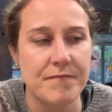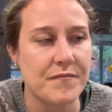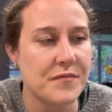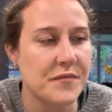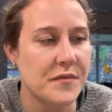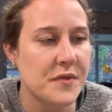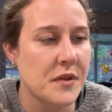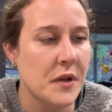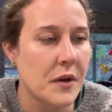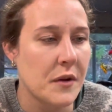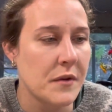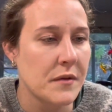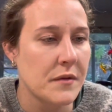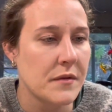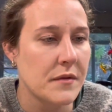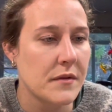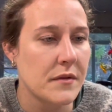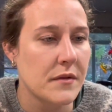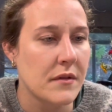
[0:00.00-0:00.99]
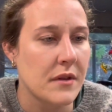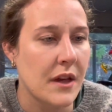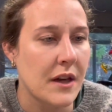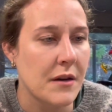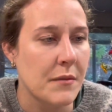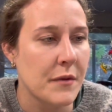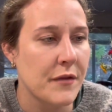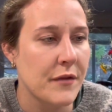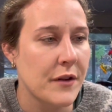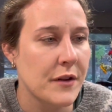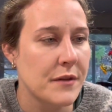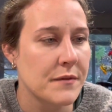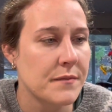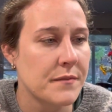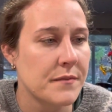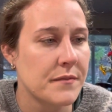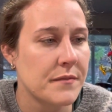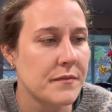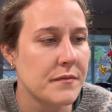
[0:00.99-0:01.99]
So that'll be fun.
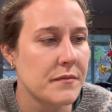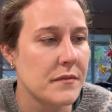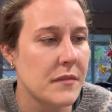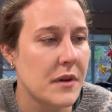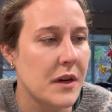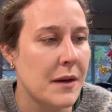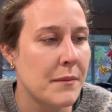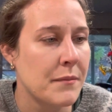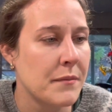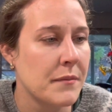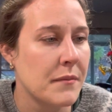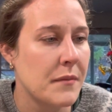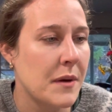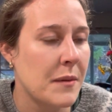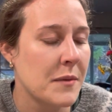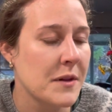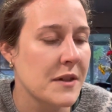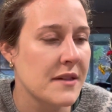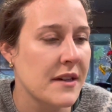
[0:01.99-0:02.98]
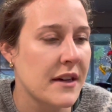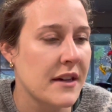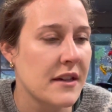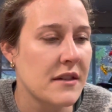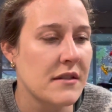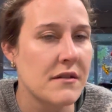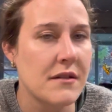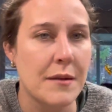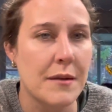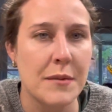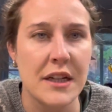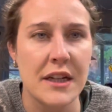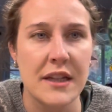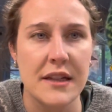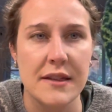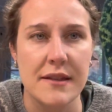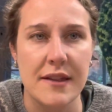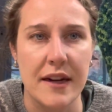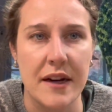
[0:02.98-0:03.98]
I'm excited. I'm gonna knit
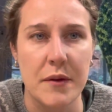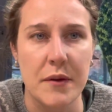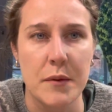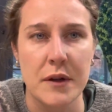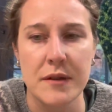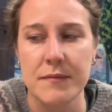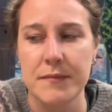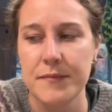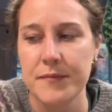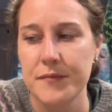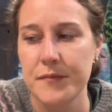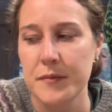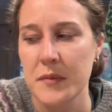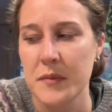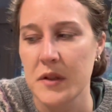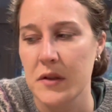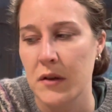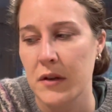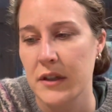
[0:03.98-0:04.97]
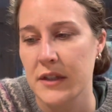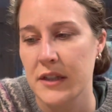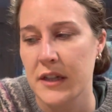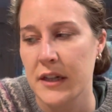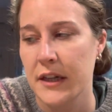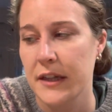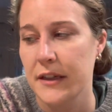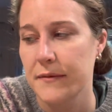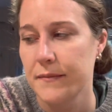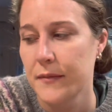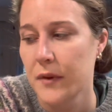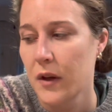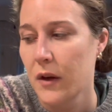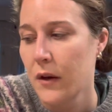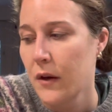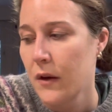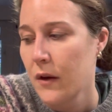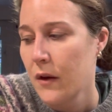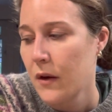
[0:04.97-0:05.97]
the second one. I'm gonna start it tonight.
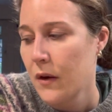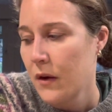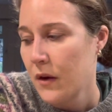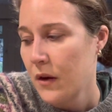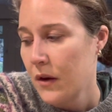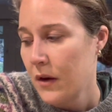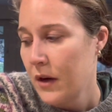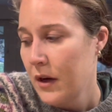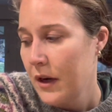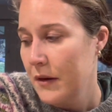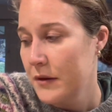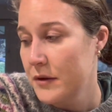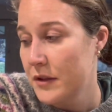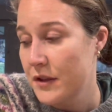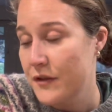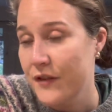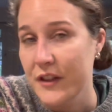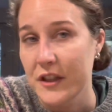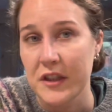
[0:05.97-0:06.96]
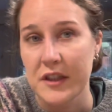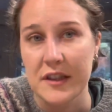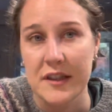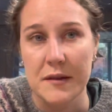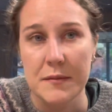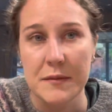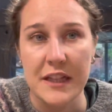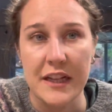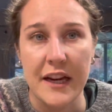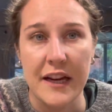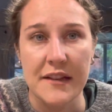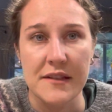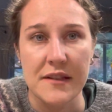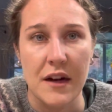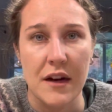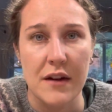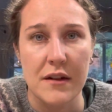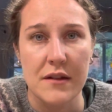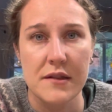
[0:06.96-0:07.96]
I was just finishing some DK
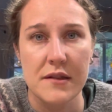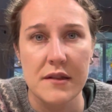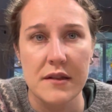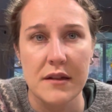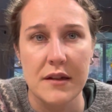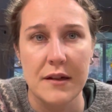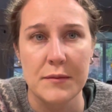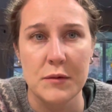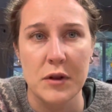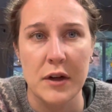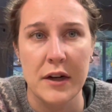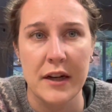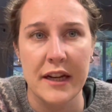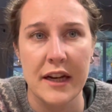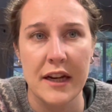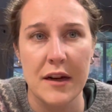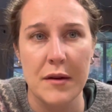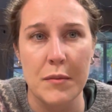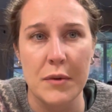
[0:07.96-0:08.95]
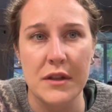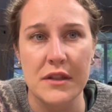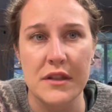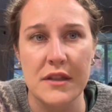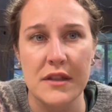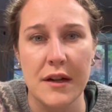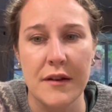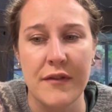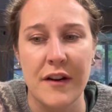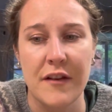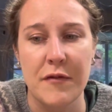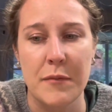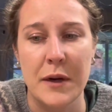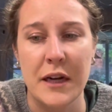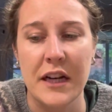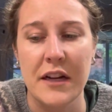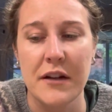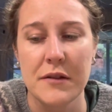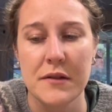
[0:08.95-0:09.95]
socks. I'm trying to get a bunch of stuff off my
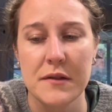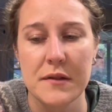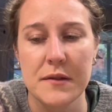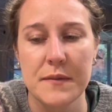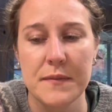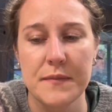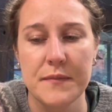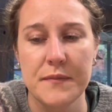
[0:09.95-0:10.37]
needles